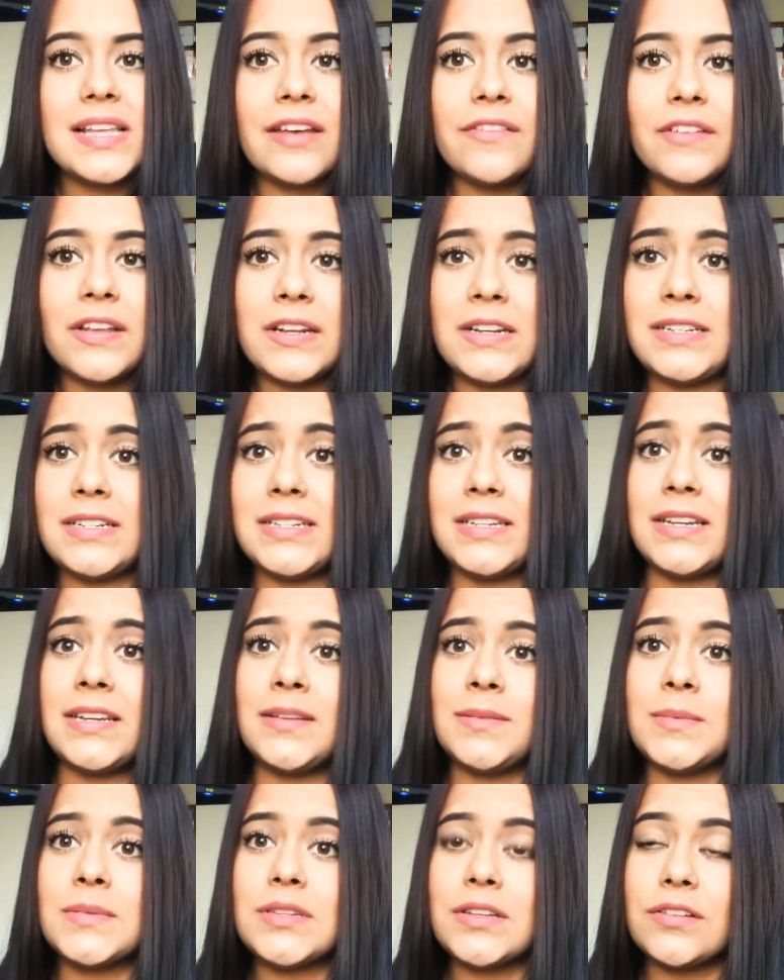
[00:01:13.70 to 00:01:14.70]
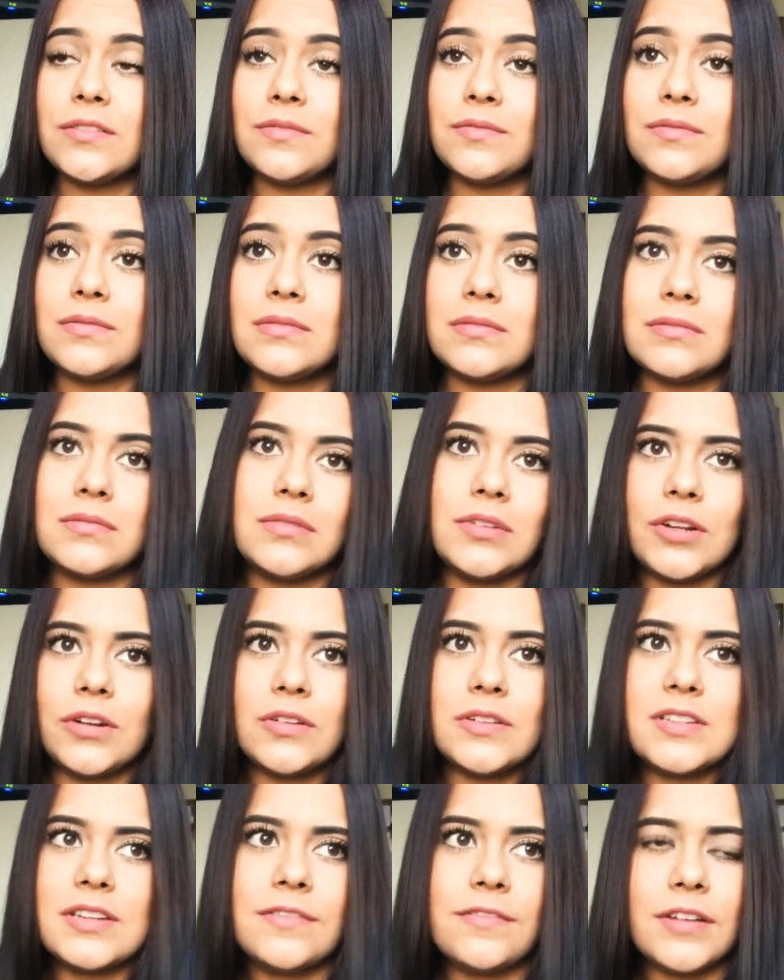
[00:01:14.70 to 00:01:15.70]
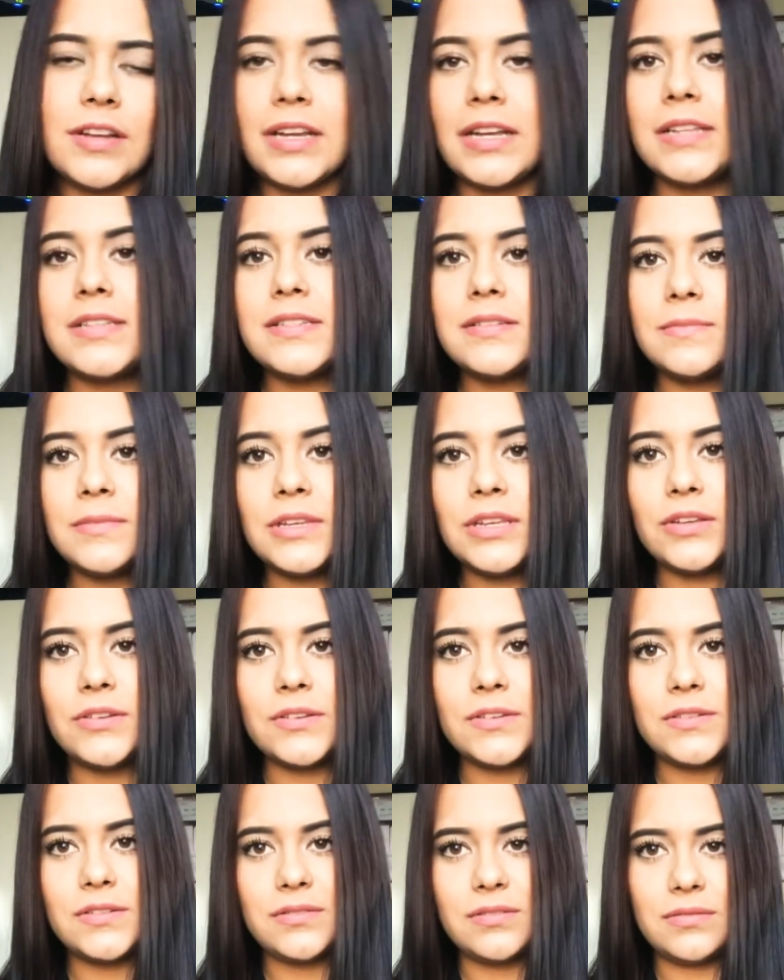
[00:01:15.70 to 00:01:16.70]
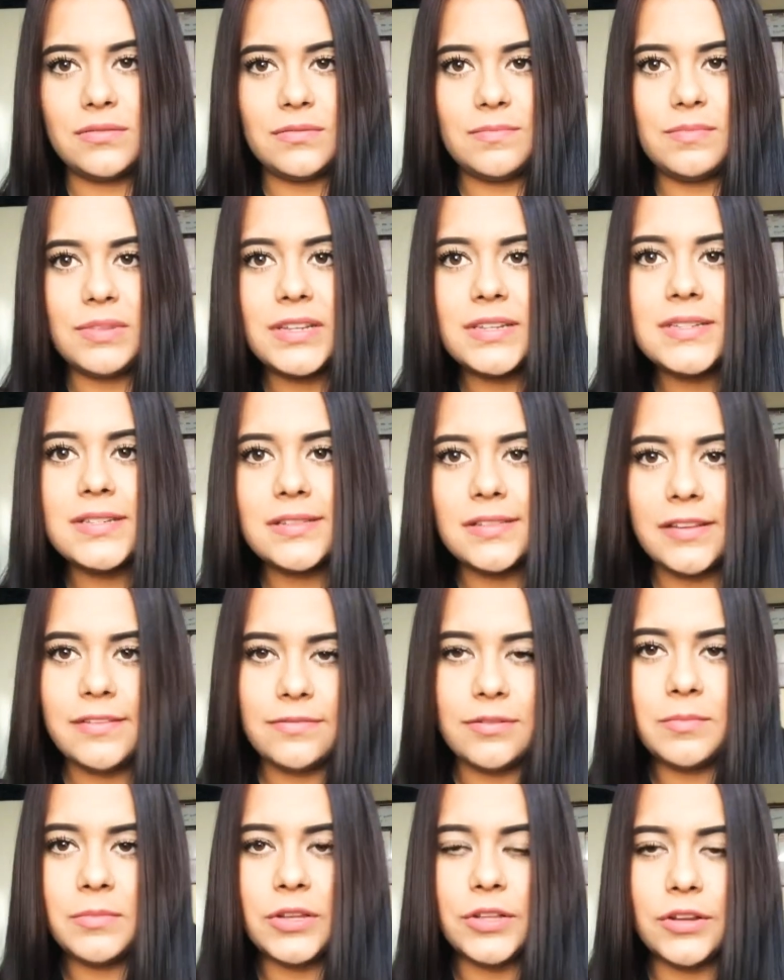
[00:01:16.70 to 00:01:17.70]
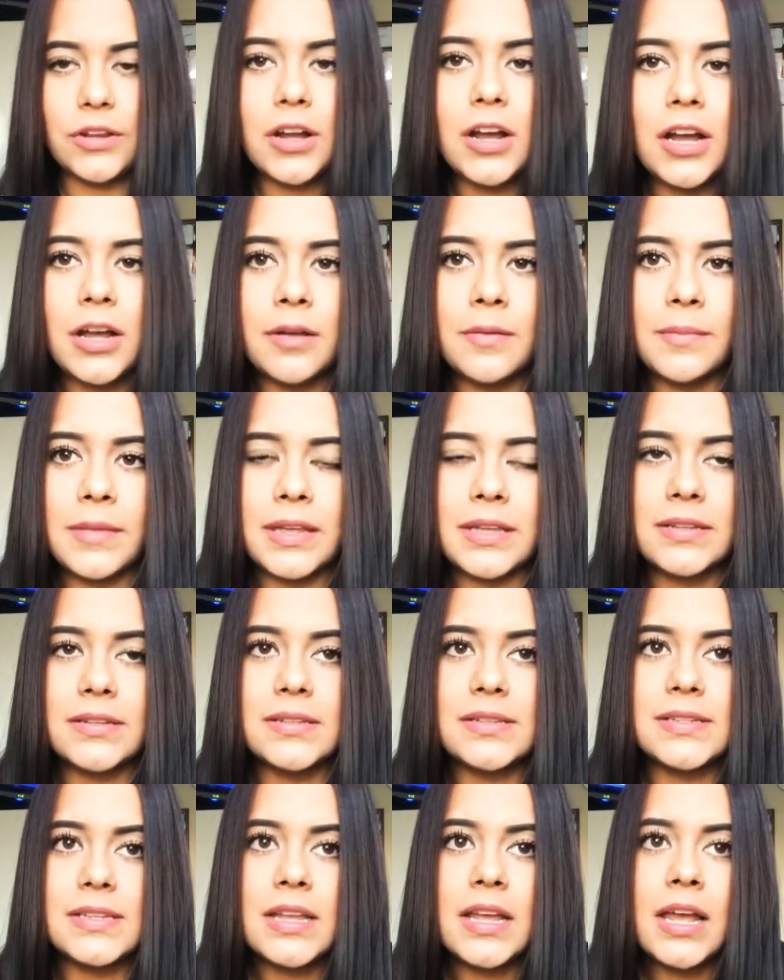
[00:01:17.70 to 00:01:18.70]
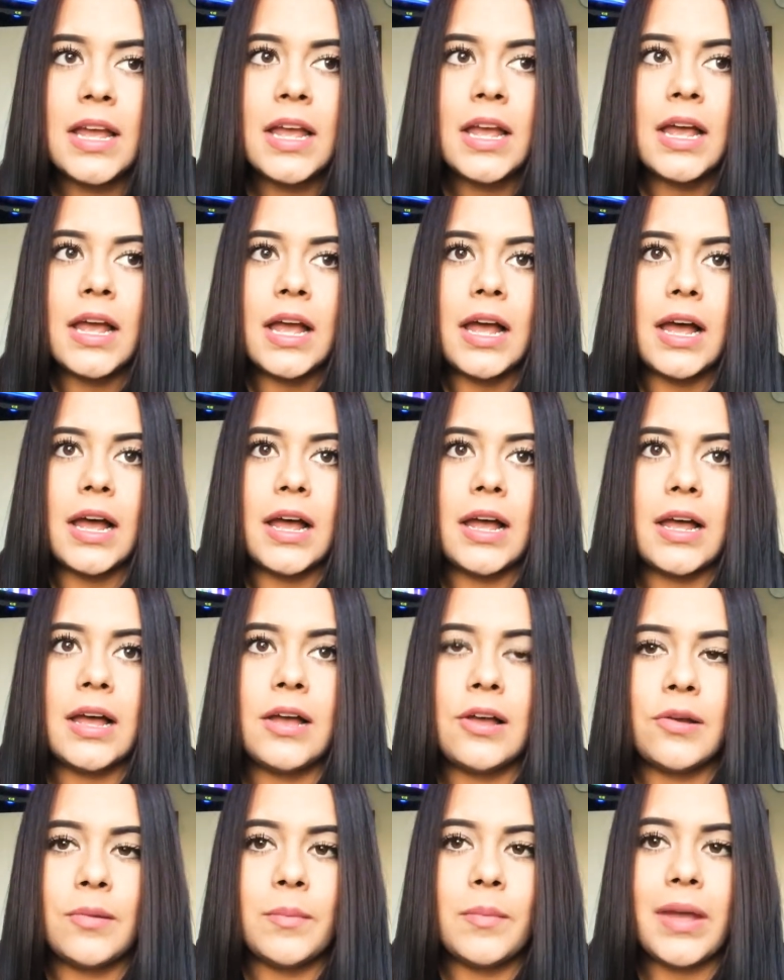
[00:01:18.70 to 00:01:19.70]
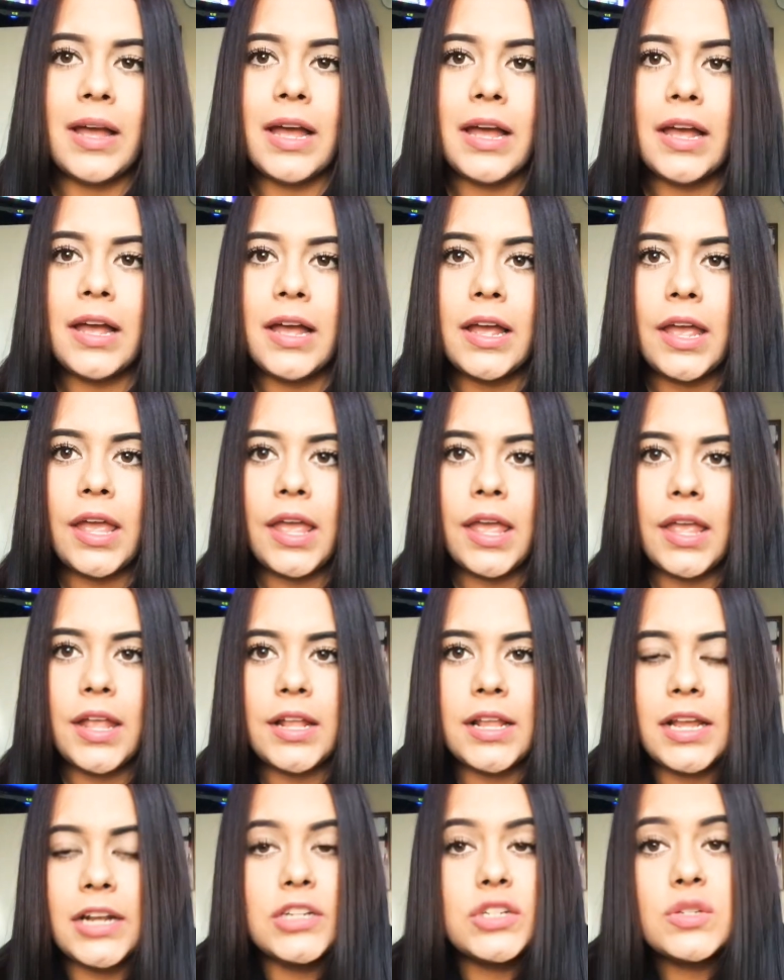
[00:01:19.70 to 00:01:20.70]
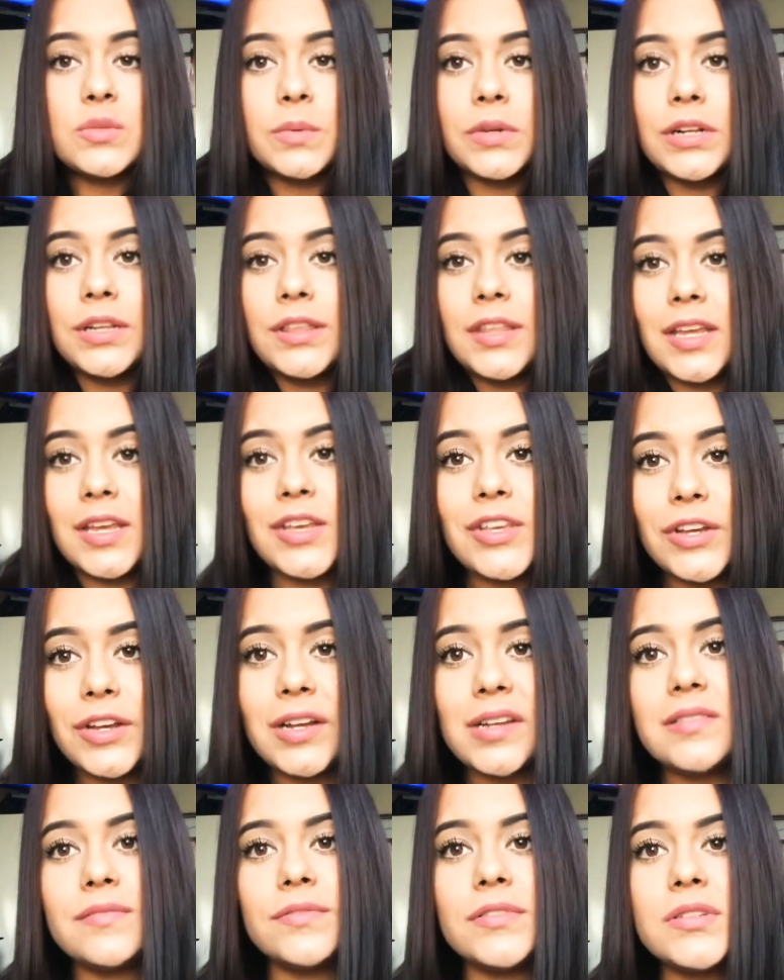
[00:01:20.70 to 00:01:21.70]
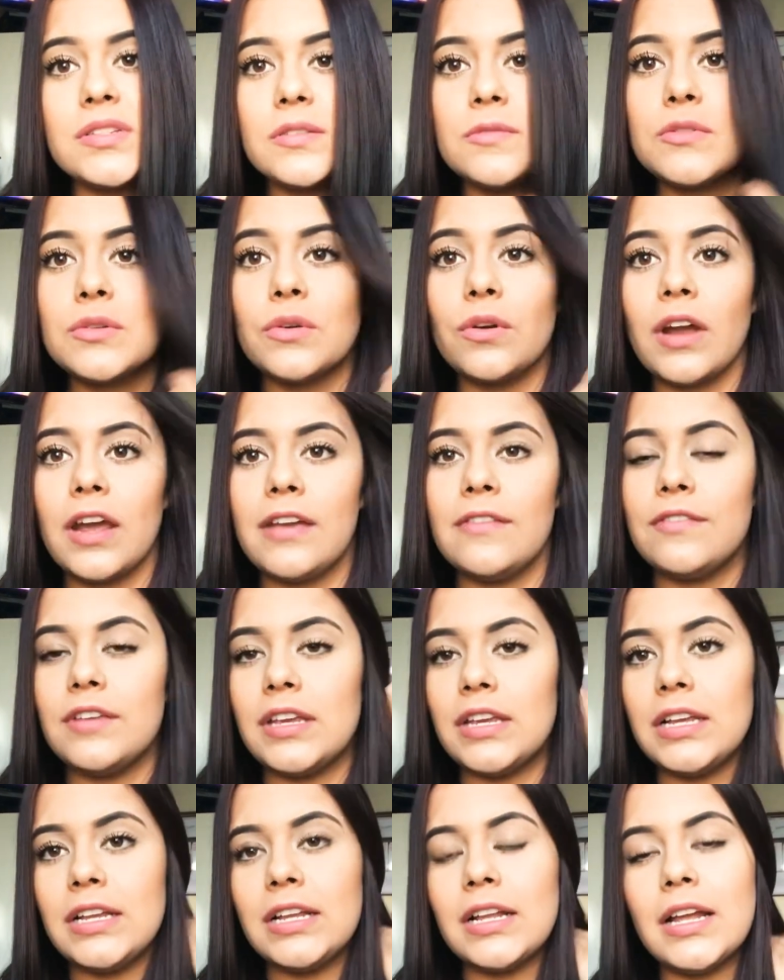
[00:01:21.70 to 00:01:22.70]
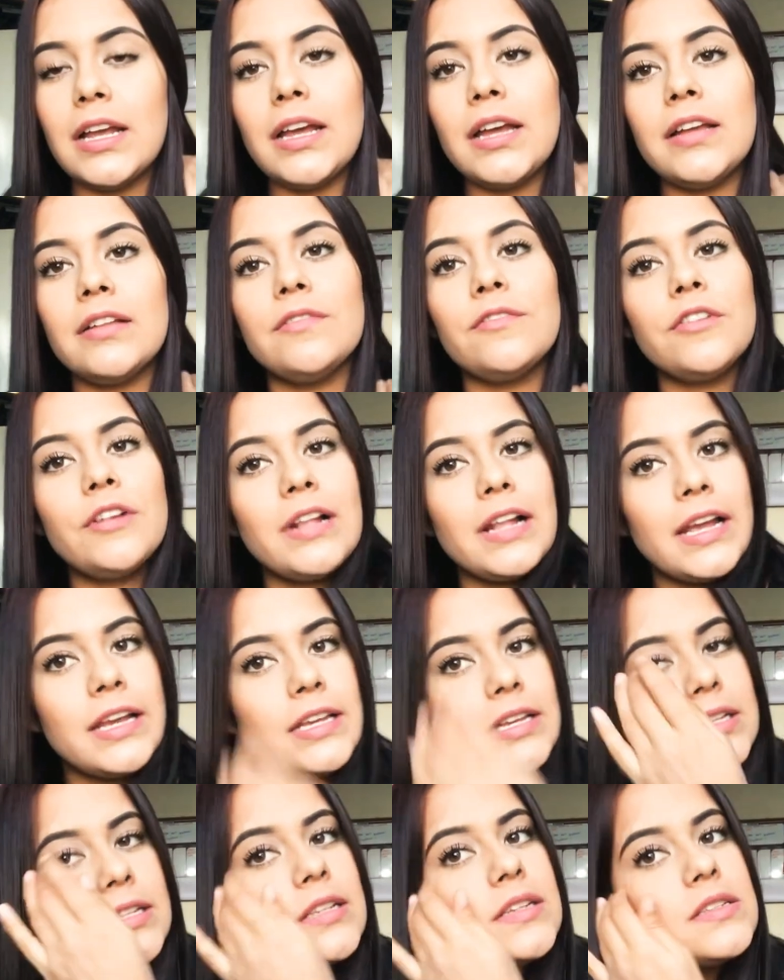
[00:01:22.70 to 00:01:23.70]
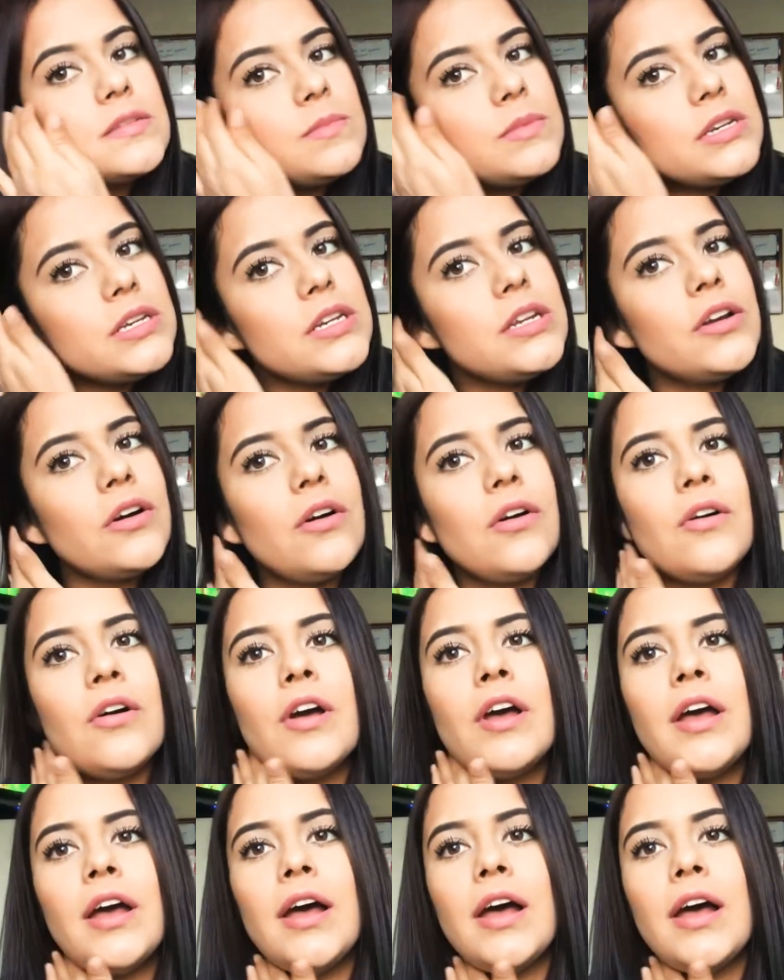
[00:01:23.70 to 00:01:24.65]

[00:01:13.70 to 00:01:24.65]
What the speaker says: have any tips of, different kinds of videos, please leave them on the comments. And I just want to thank you guys for subscribing and for liking this video.